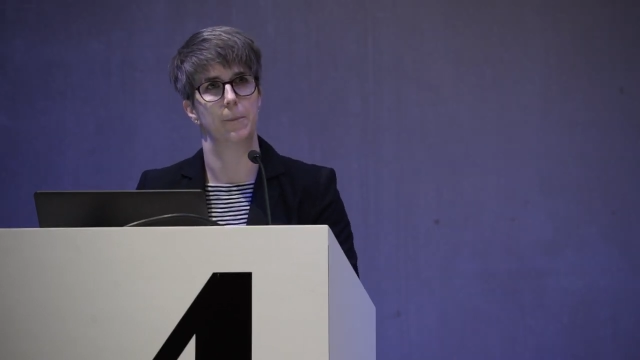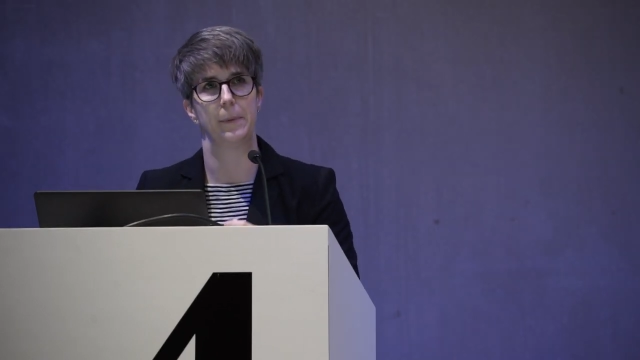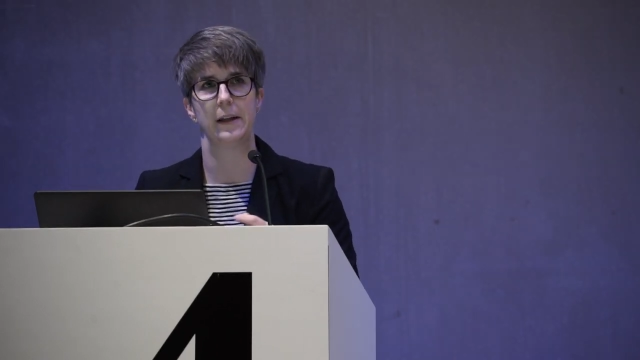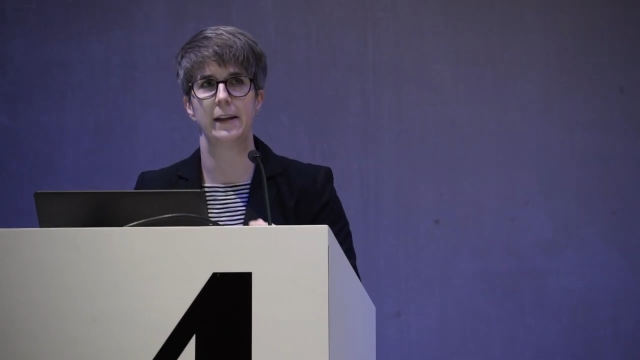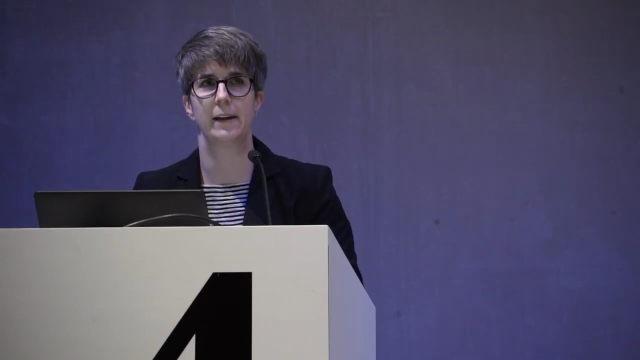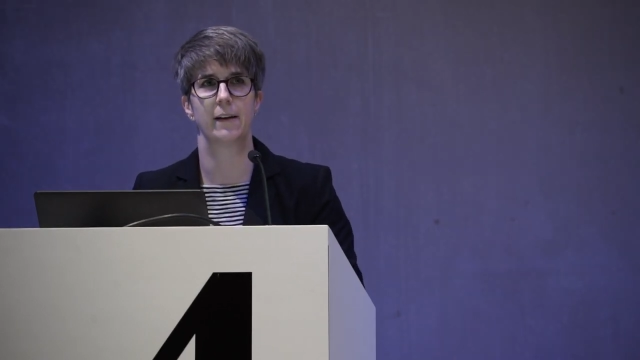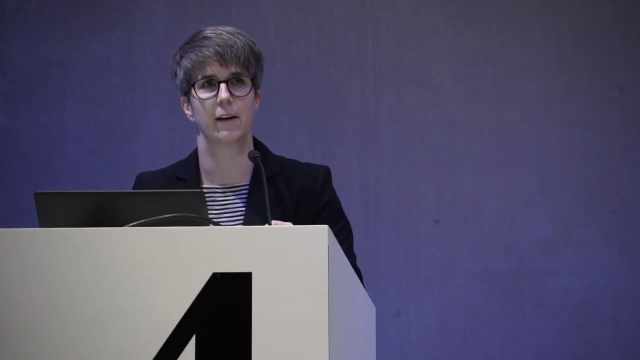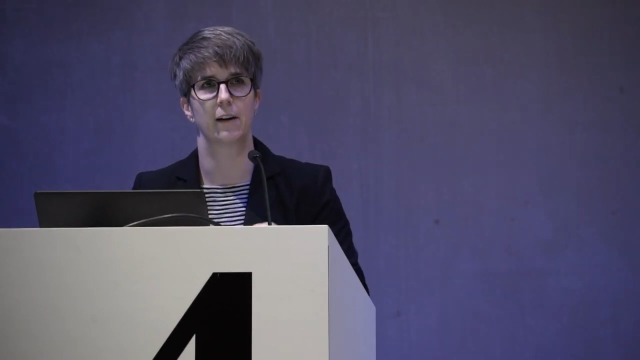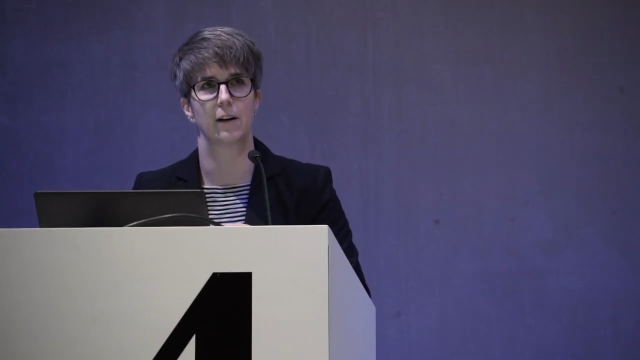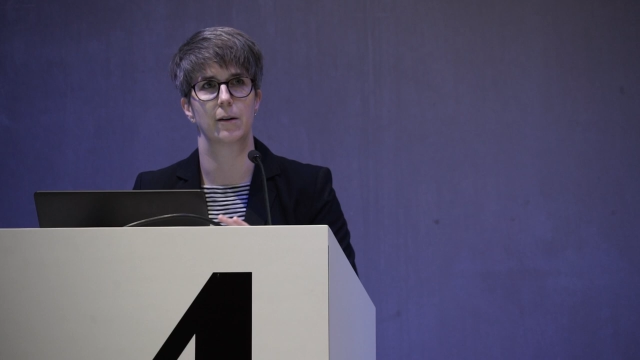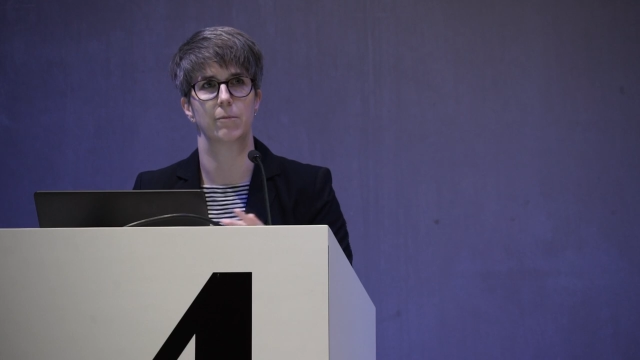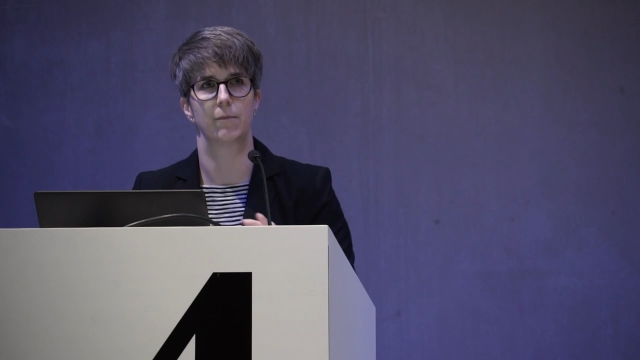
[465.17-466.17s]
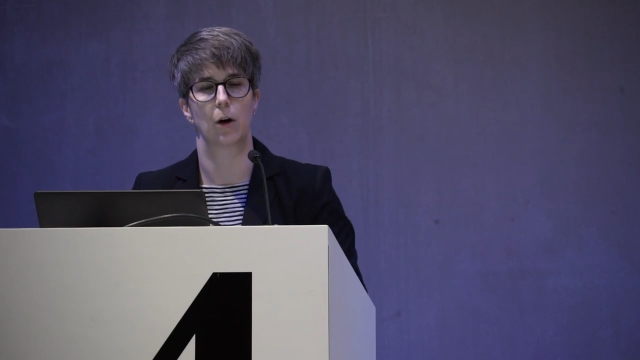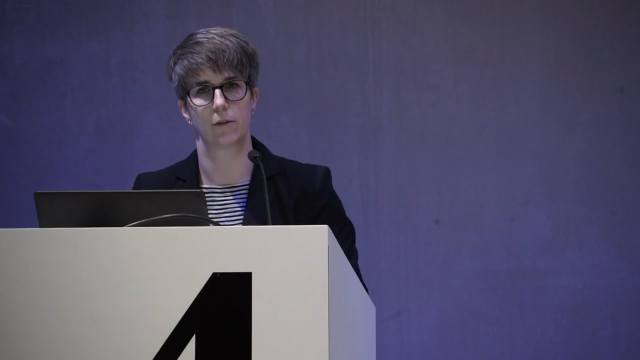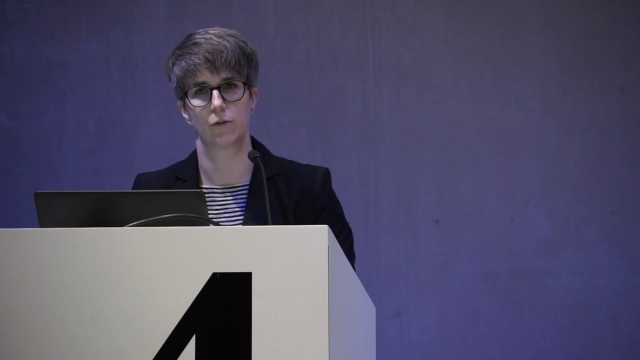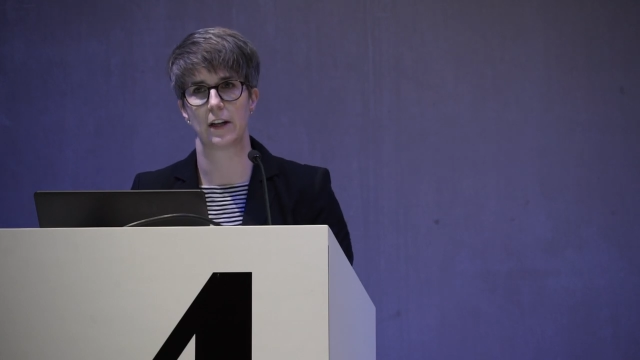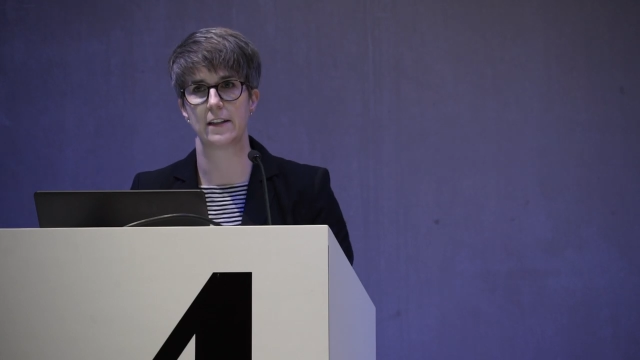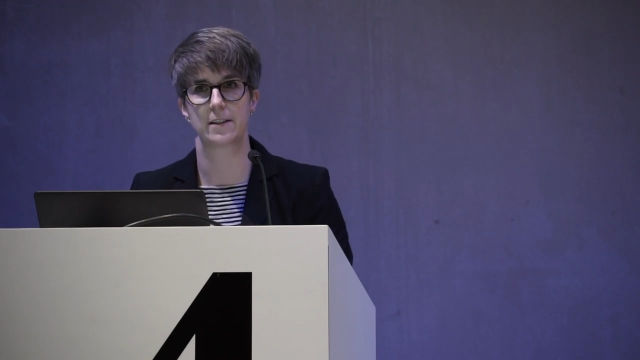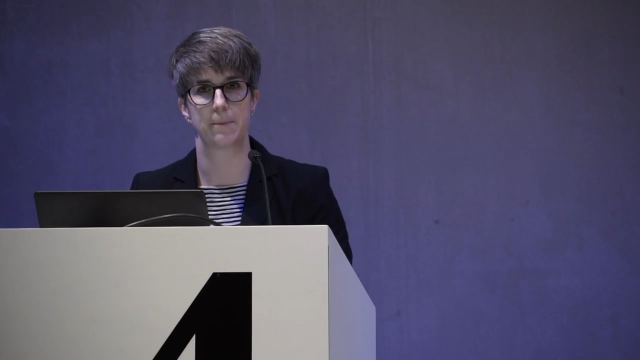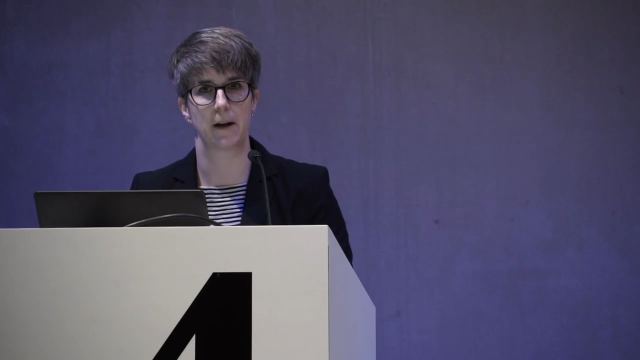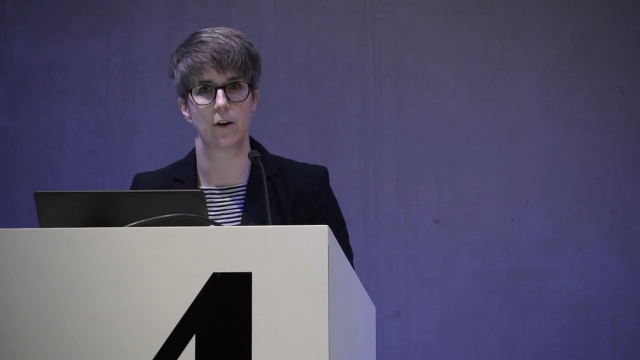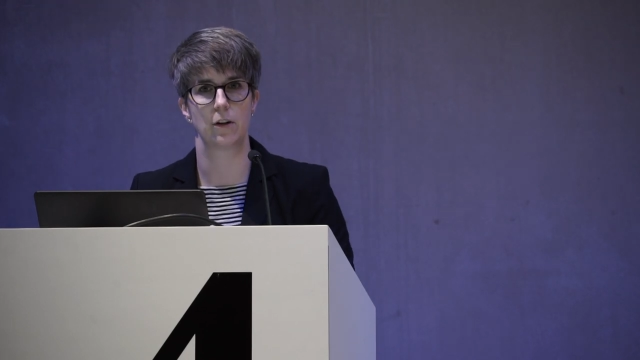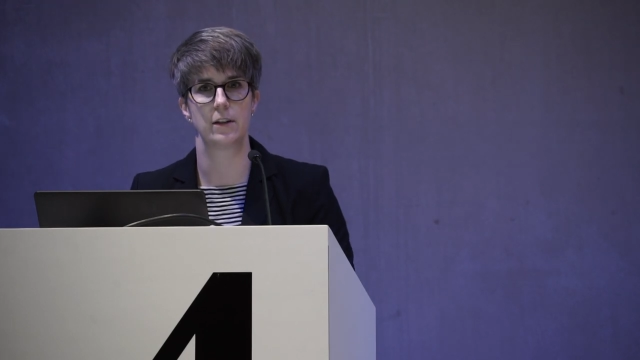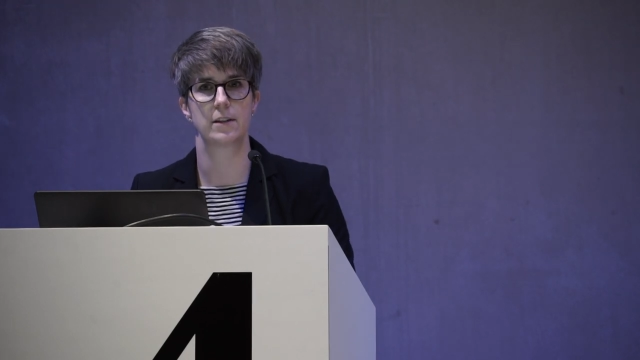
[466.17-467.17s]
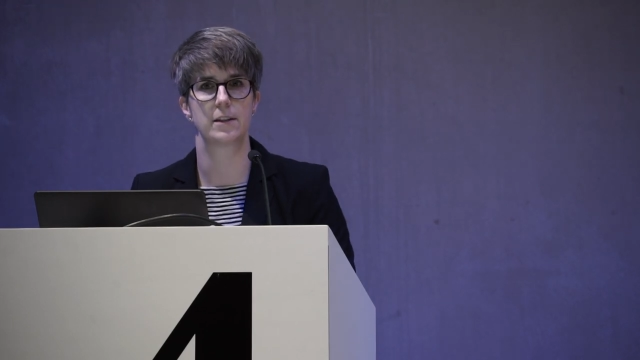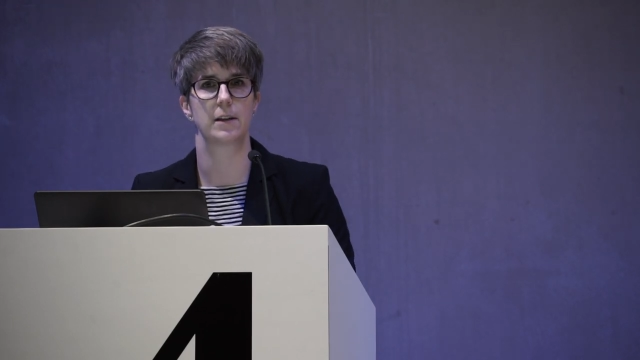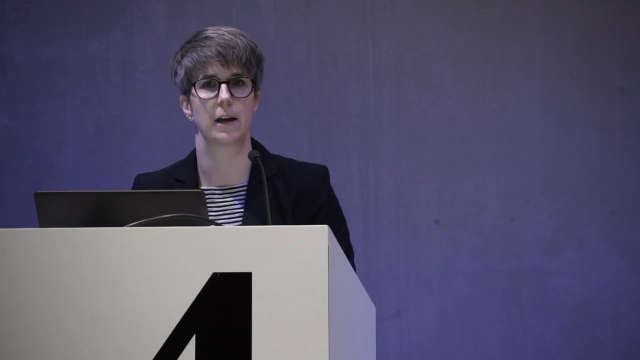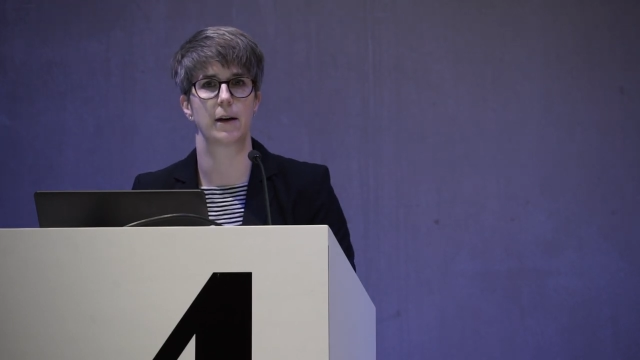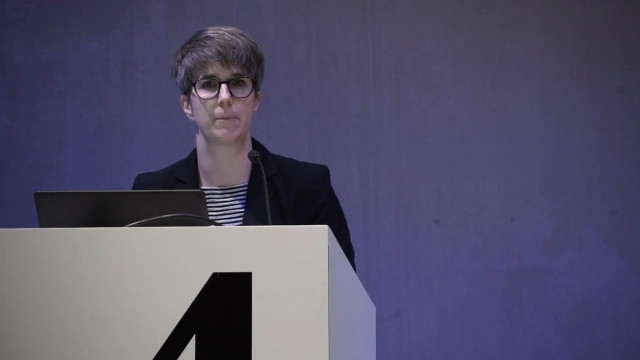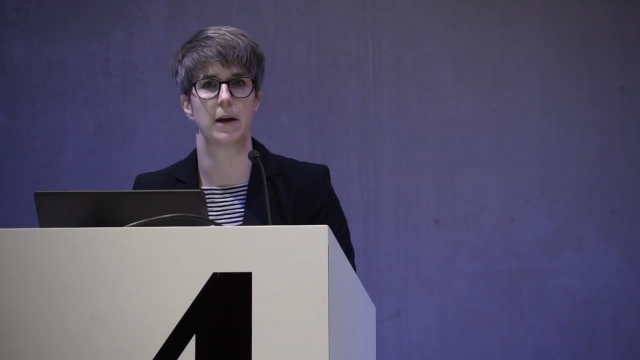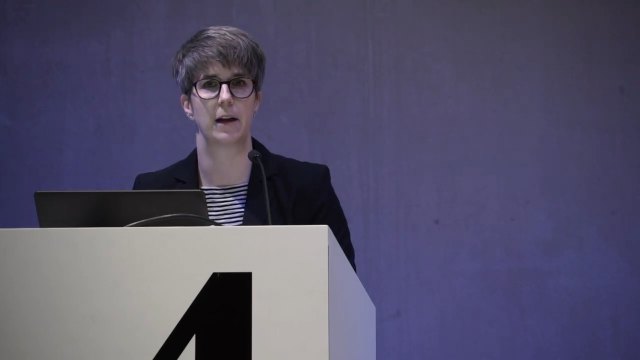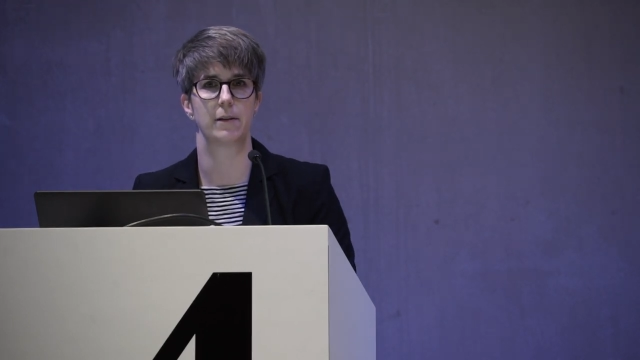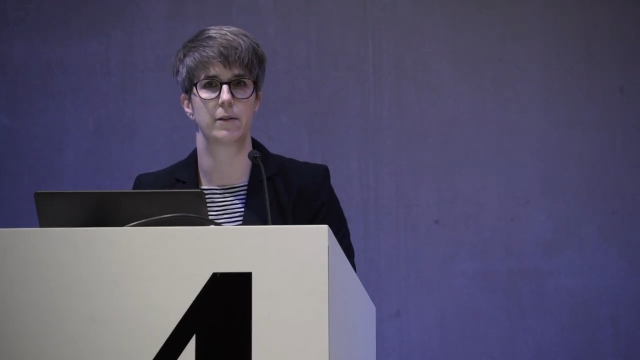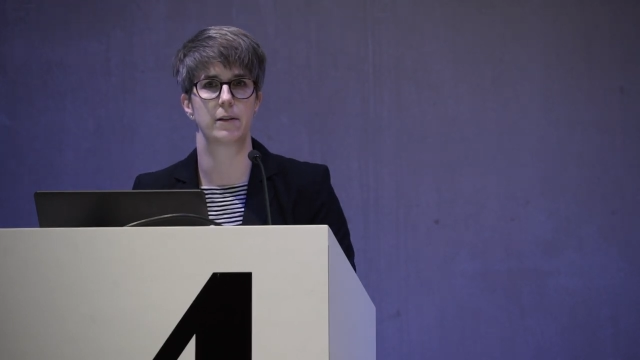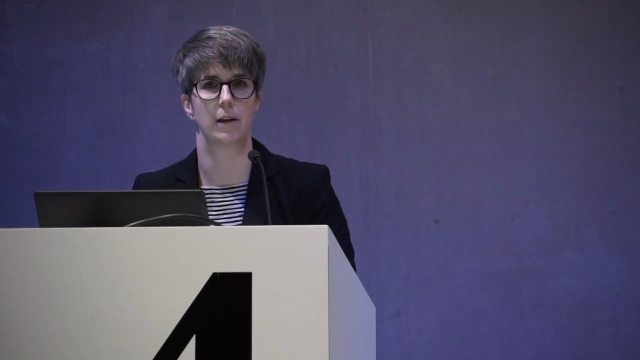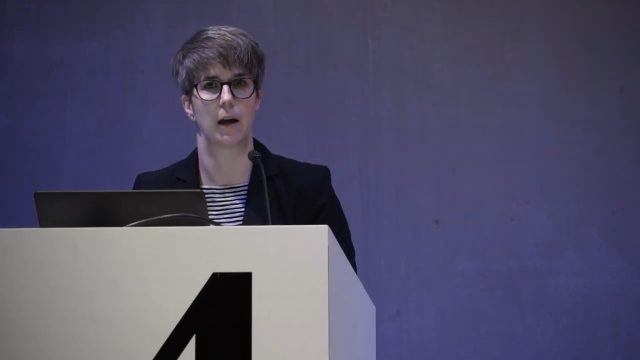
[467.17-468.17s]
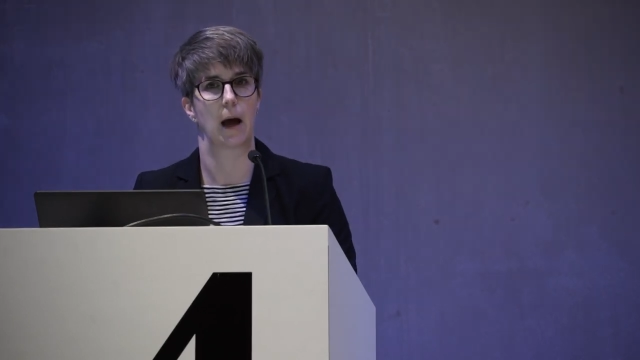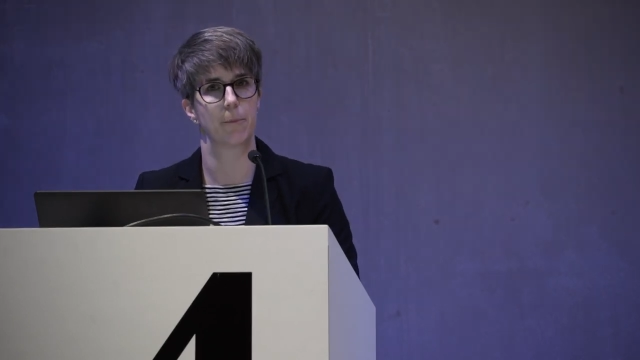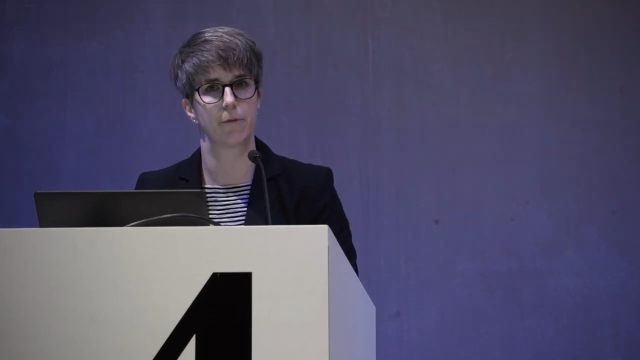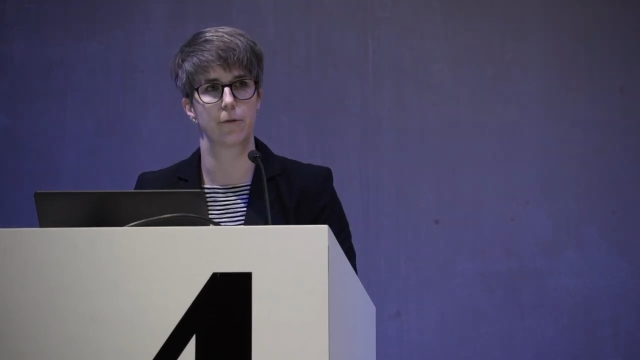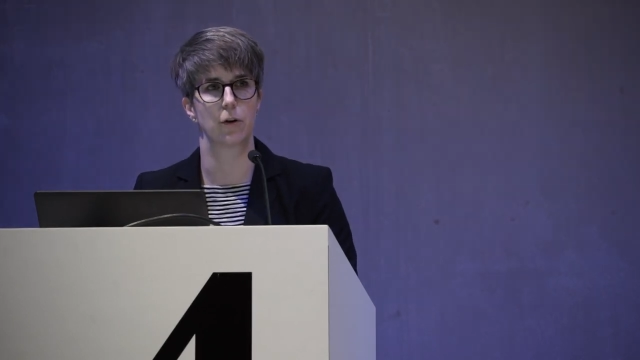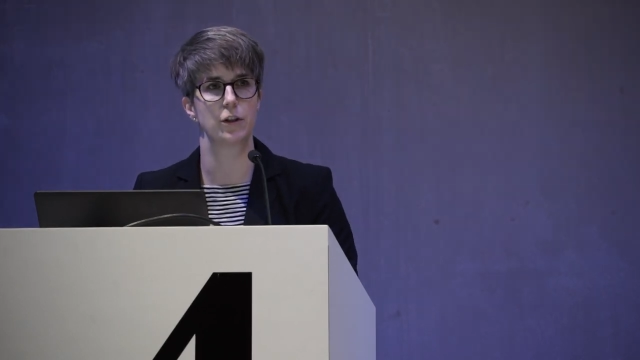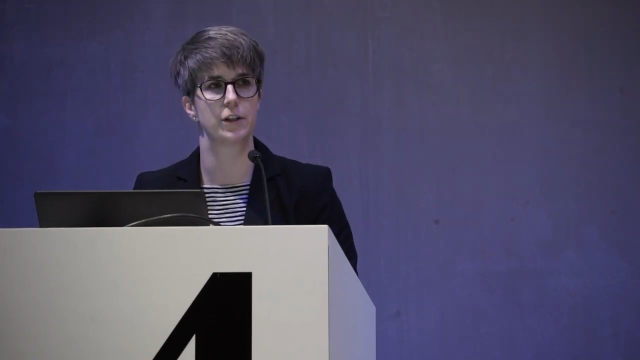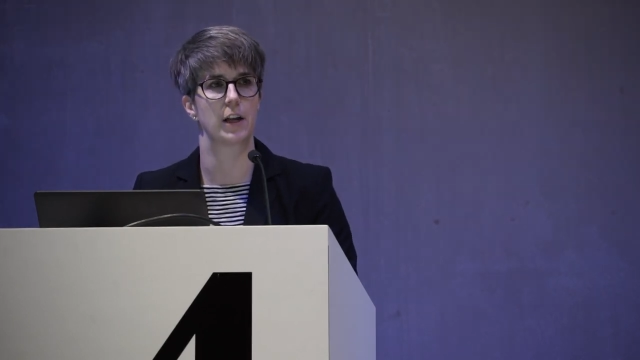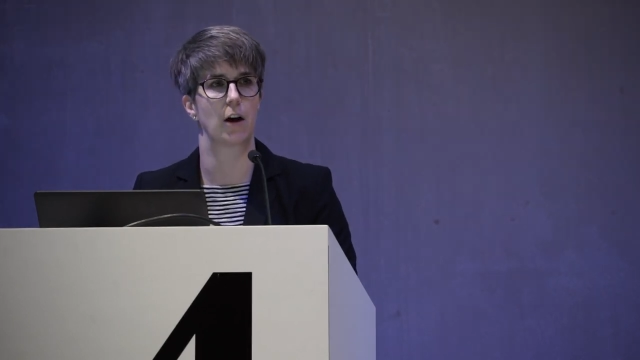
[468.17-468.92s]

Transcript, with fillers: being transparent upfront,